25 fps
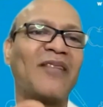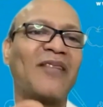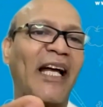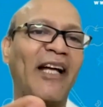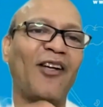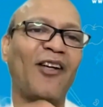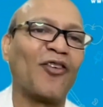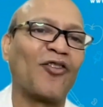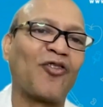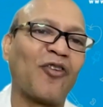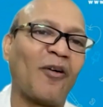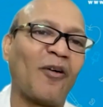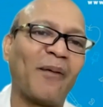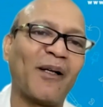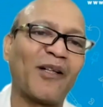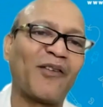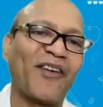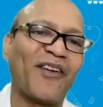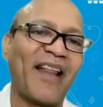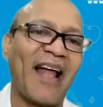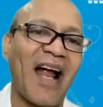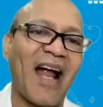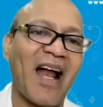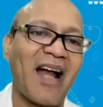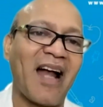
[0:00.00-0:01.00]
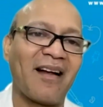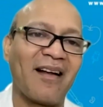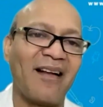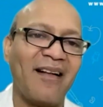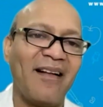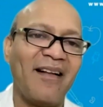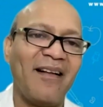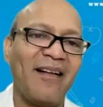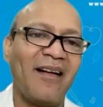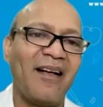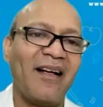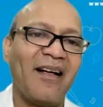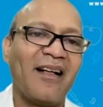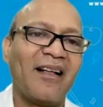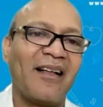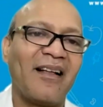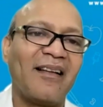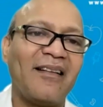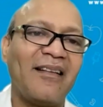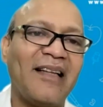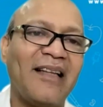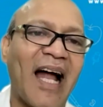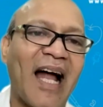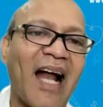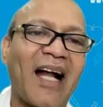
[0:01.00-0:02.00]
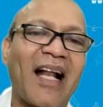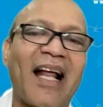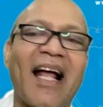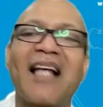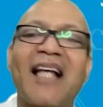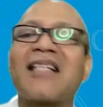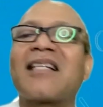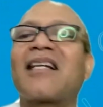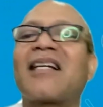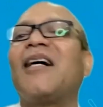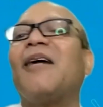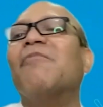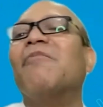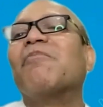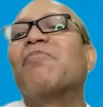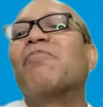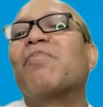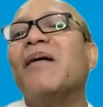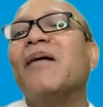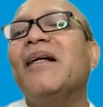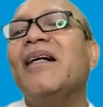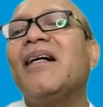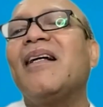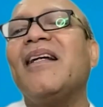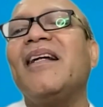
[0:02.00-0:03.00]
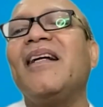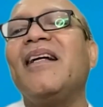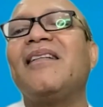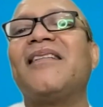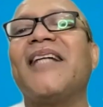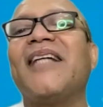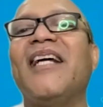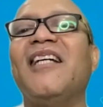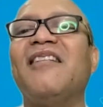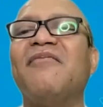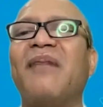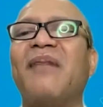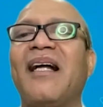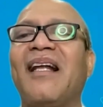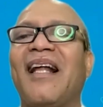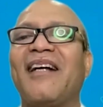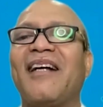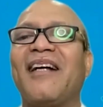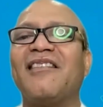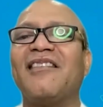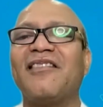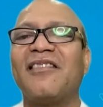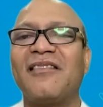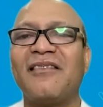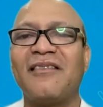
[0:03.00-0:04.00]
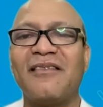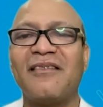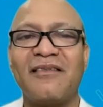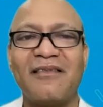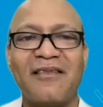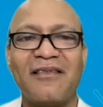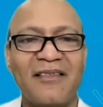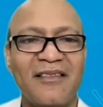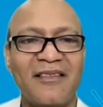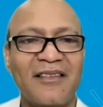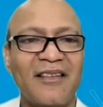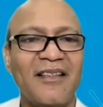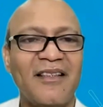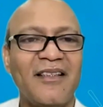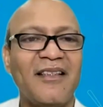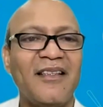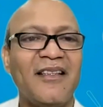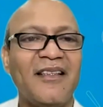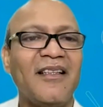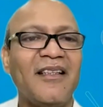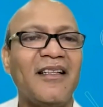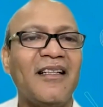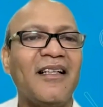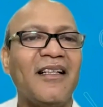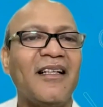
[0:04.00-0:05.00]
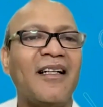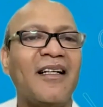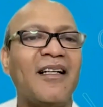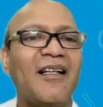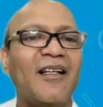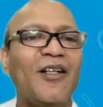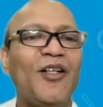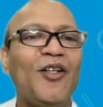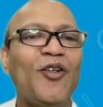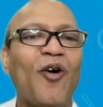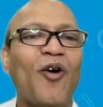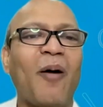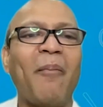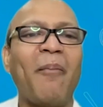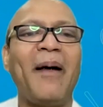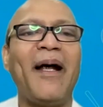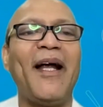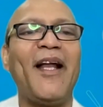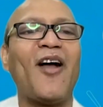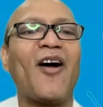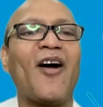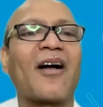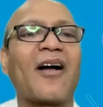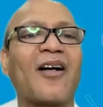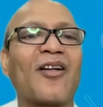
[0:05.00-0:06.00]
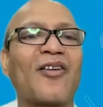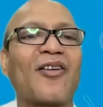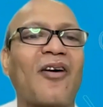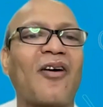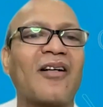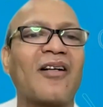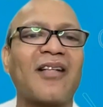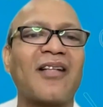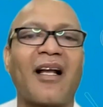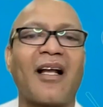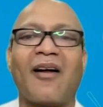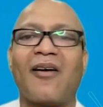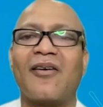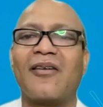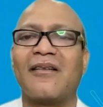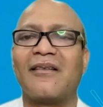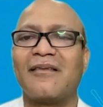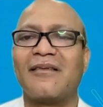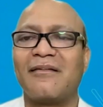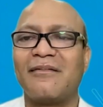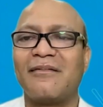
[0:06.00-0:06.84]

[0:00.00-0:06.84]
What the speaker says: thank you so much for that. That has completely changed my life. No mediocre thoughts allowed.